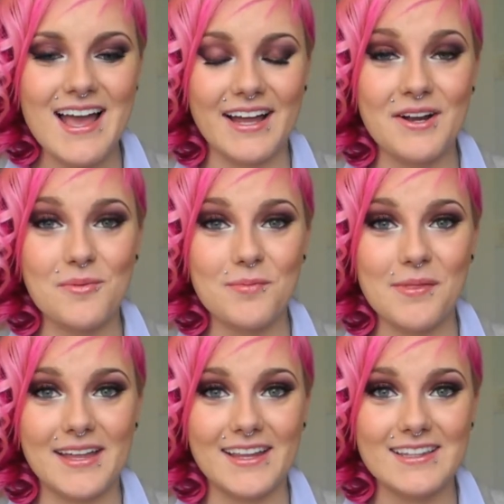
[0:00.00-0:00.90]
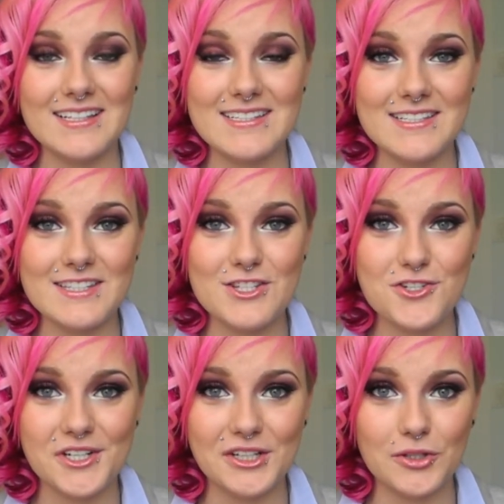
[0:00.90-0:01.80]
I hope that the season's
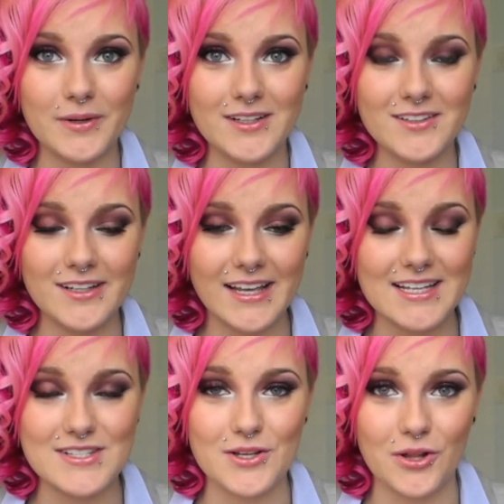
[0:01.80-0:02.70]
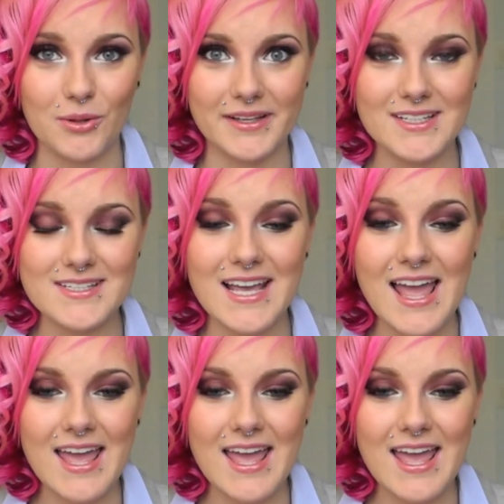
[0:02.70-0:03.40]
treating you well, as always,